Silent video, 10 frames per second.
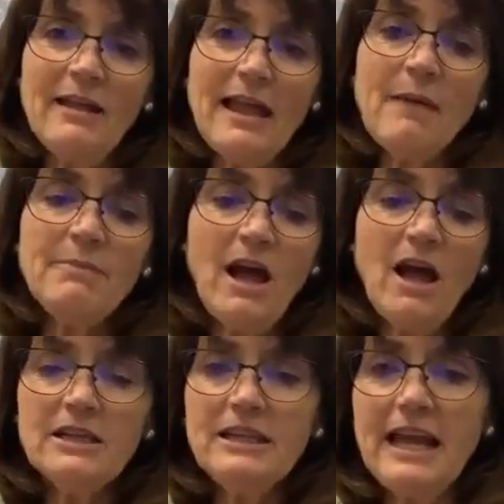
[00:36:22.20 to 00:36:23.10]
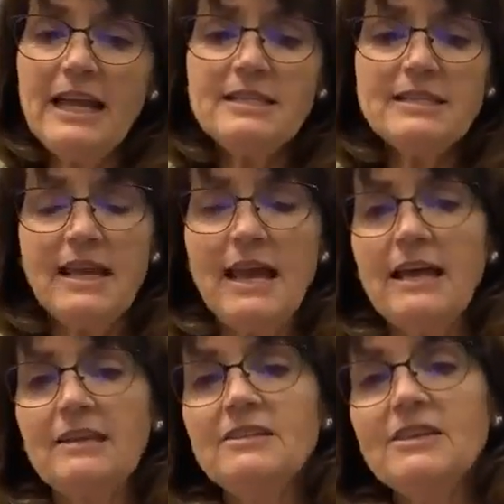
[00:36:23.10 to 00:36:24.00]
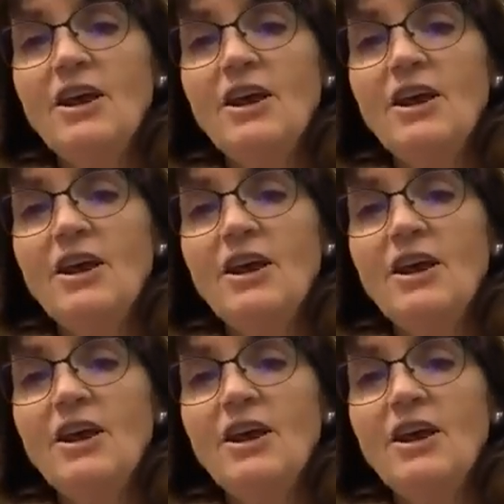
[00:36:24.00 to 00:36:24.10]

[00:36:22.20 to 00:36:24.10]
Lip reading: happy holidays, and